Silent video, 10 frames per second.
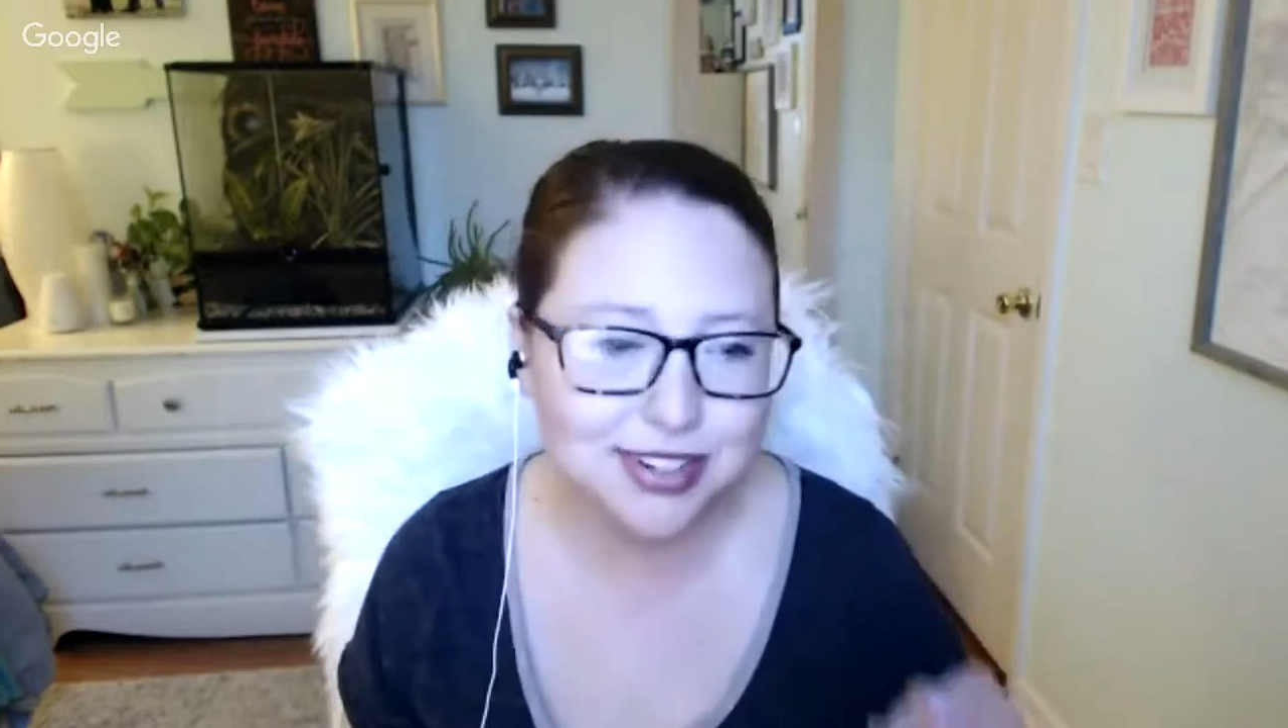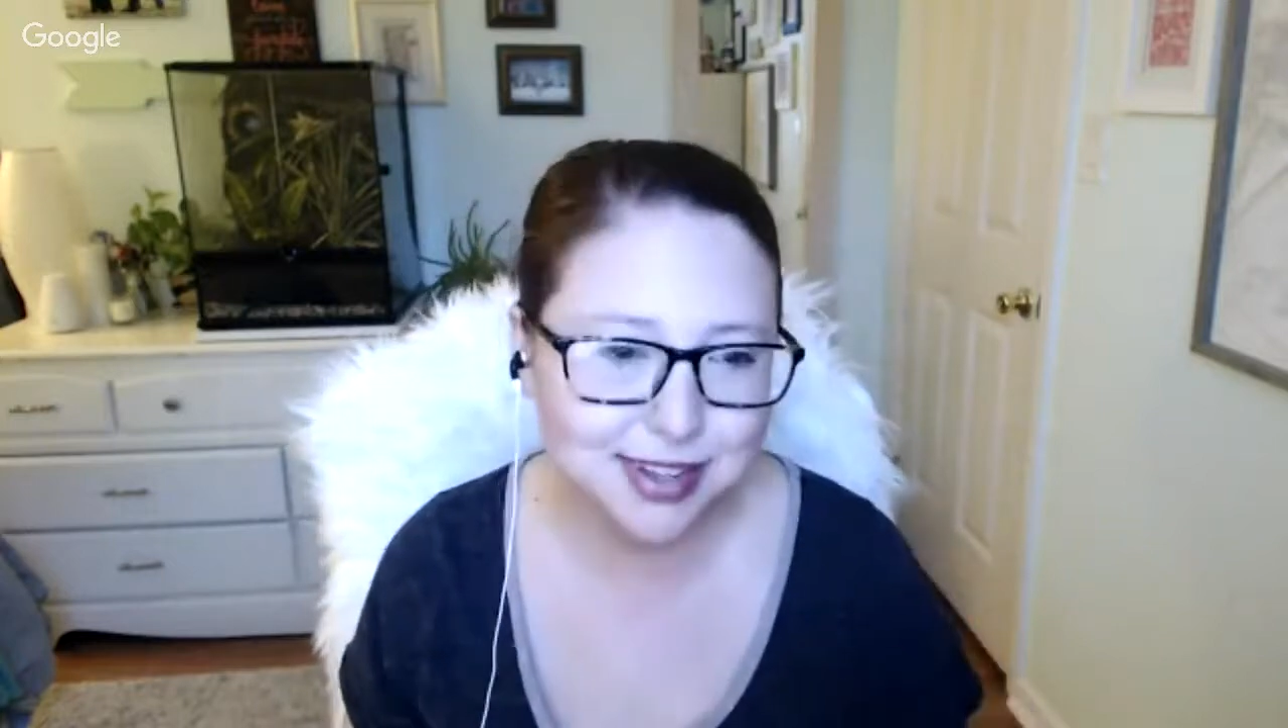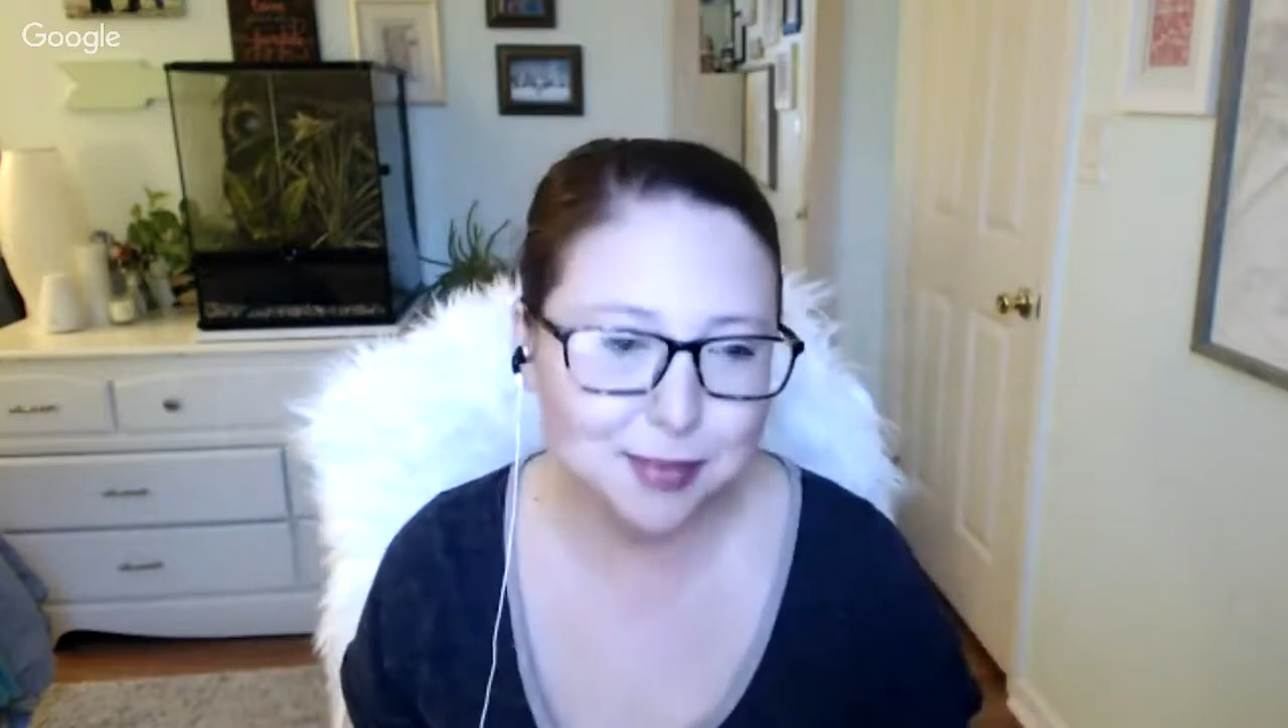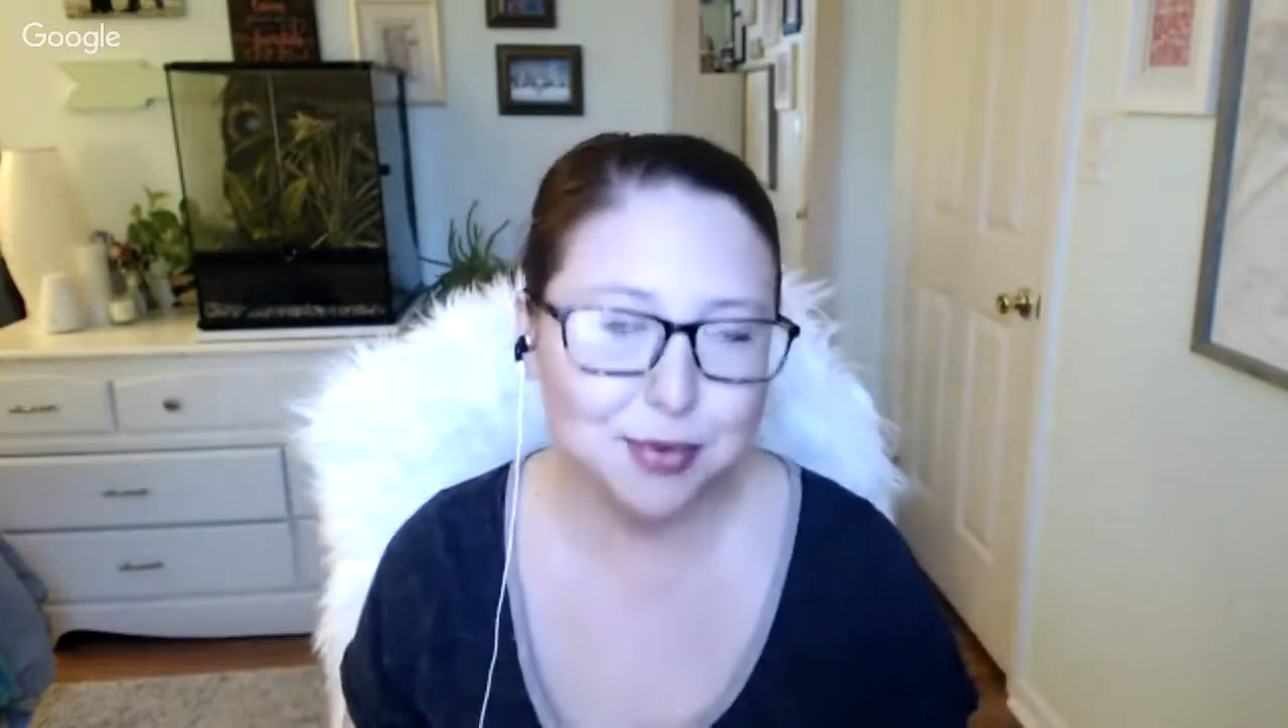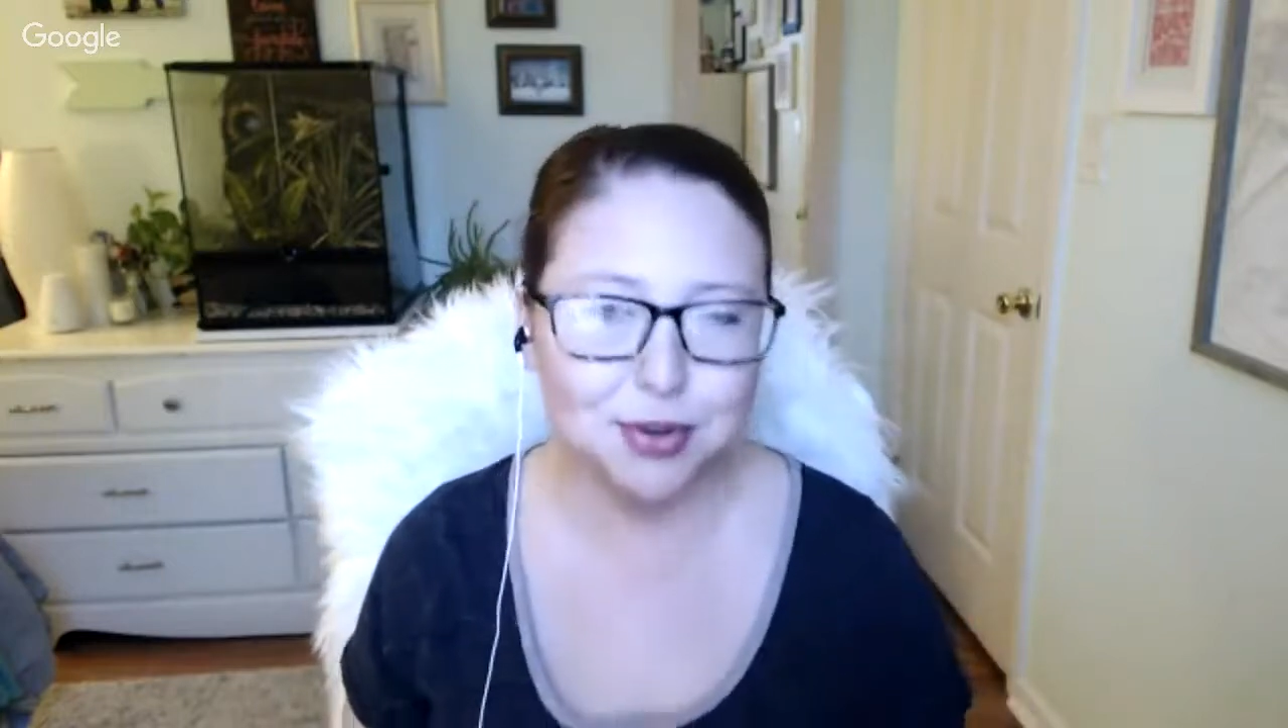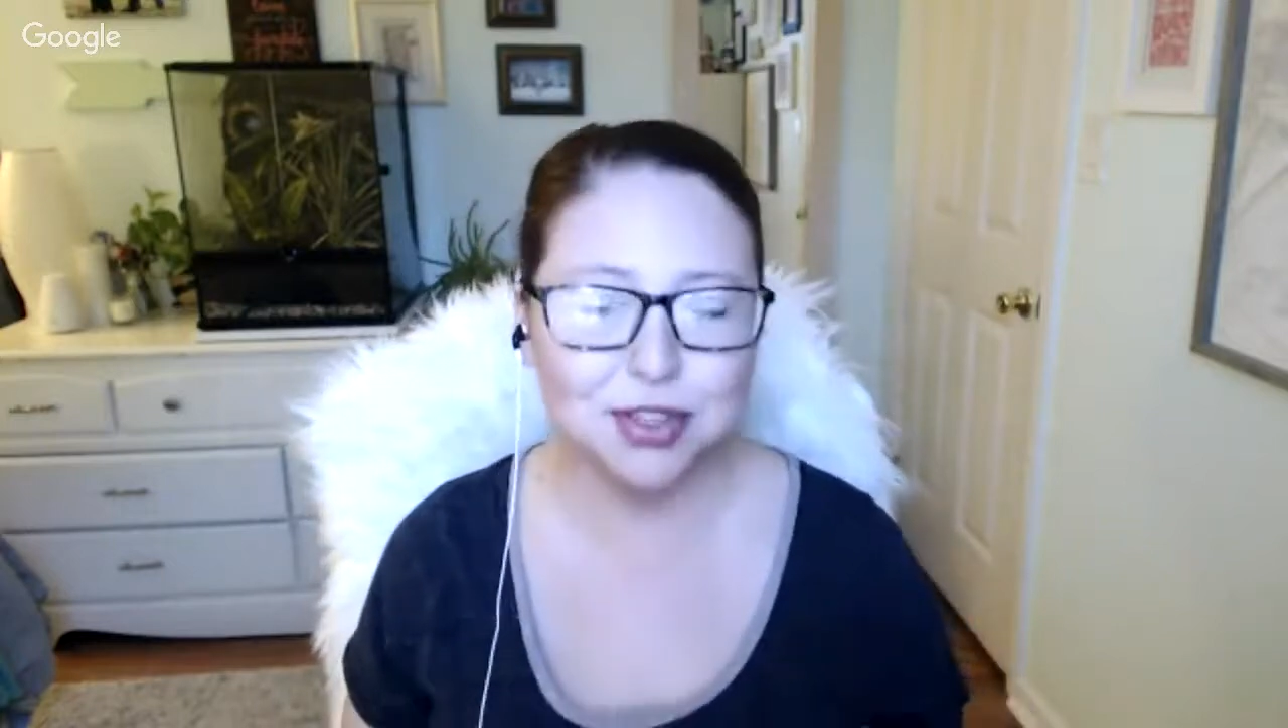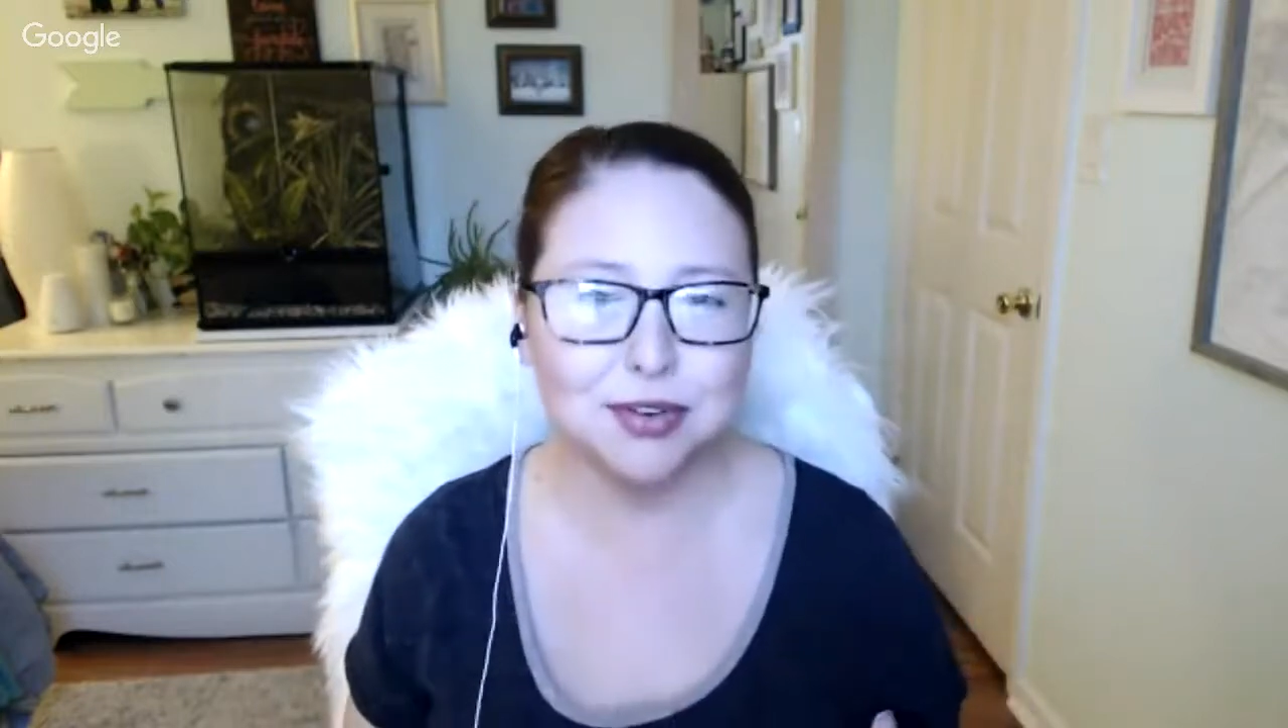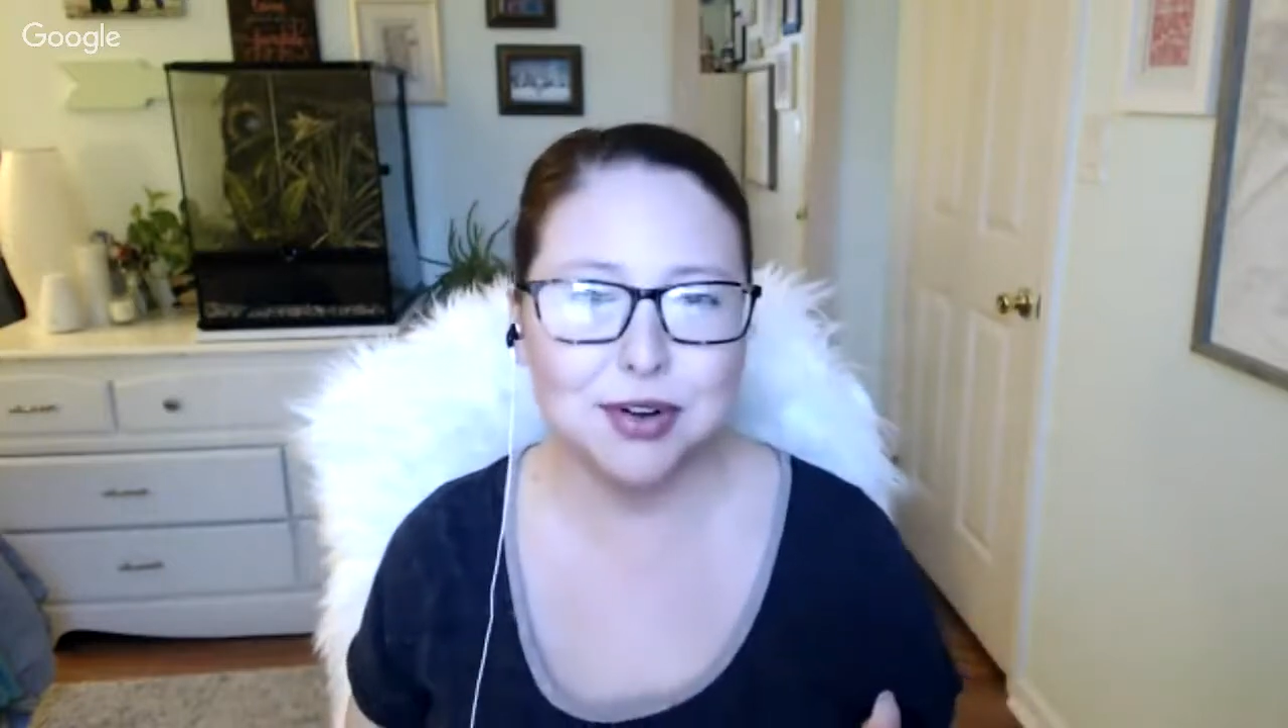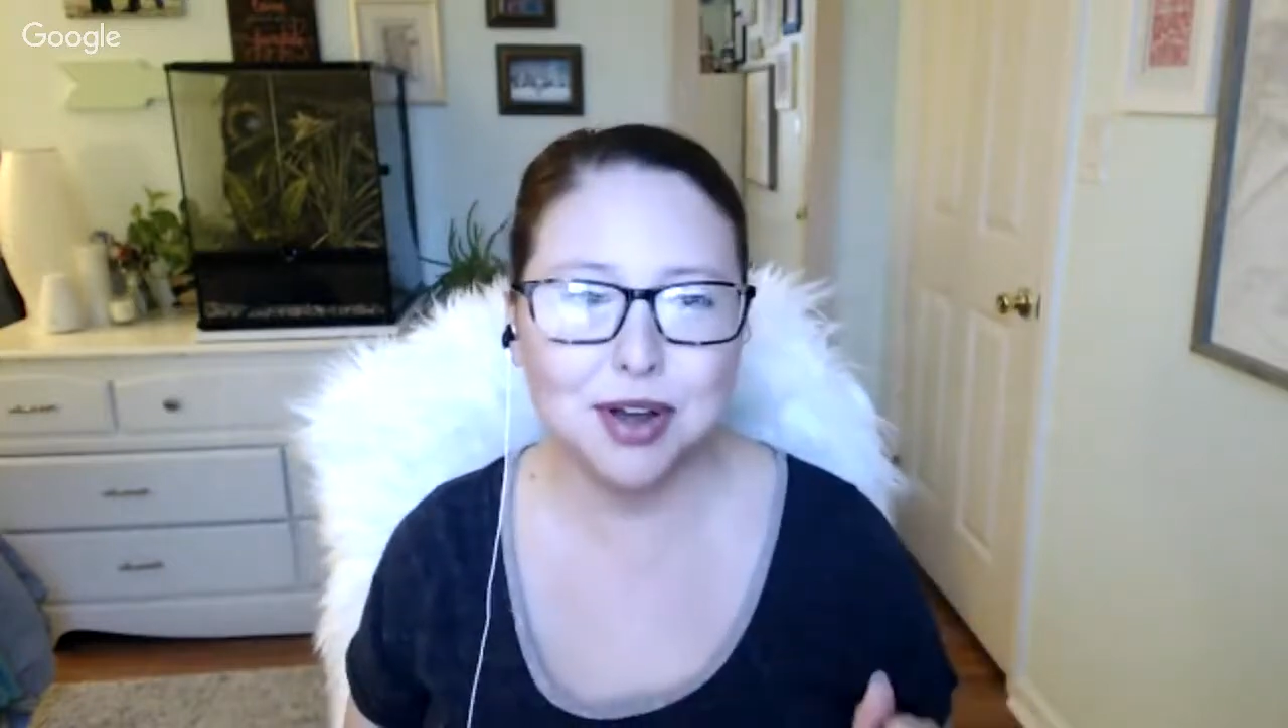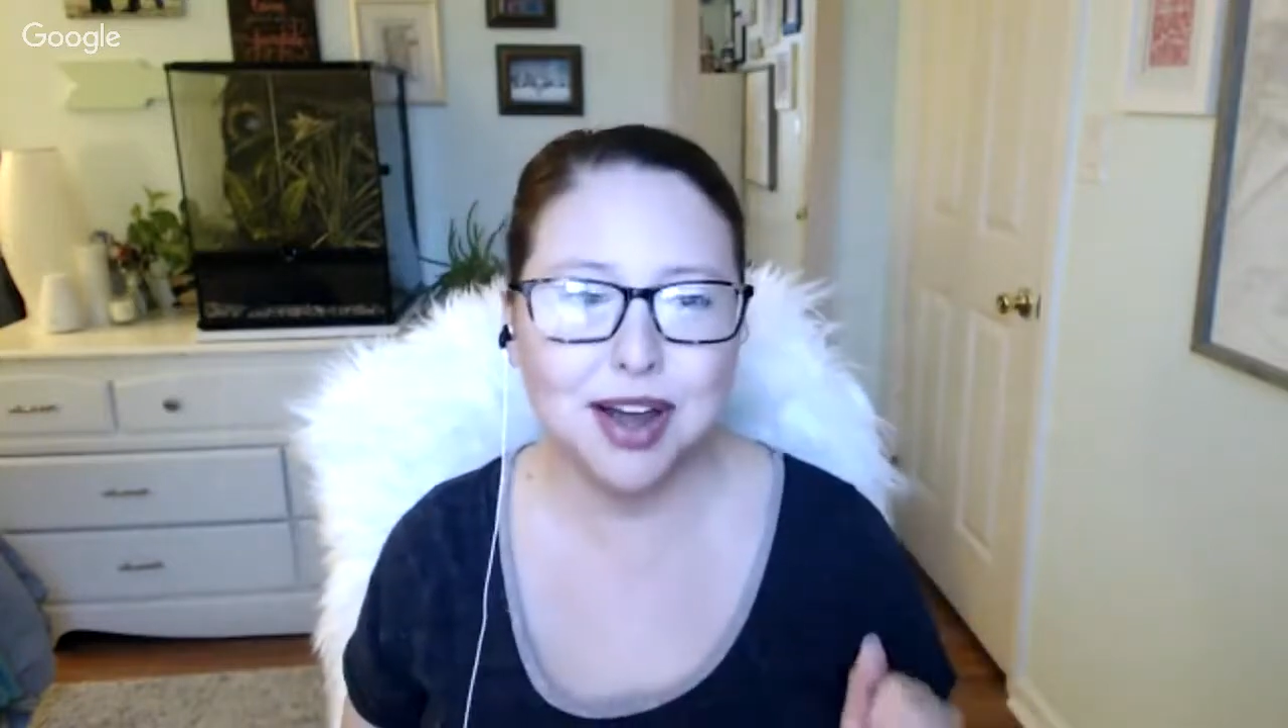simple to throw